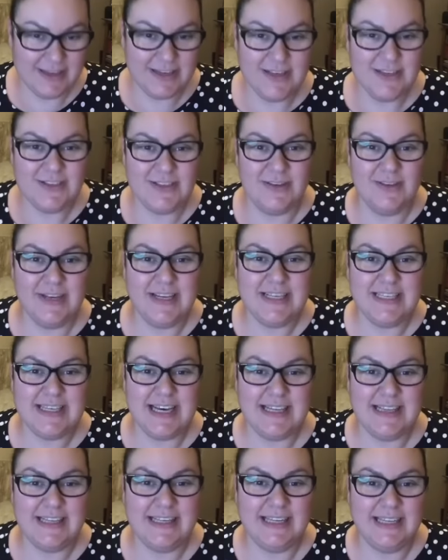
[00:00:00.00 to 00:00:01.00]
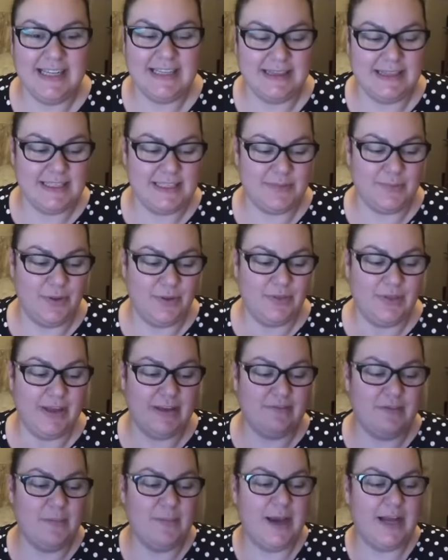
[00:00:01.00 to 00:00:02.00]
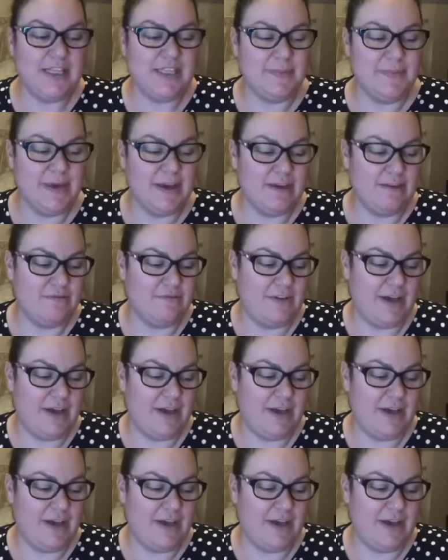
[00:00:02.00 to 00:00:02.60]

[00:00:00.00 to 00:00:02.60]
So, the inside of the lid this month, it reminds me of,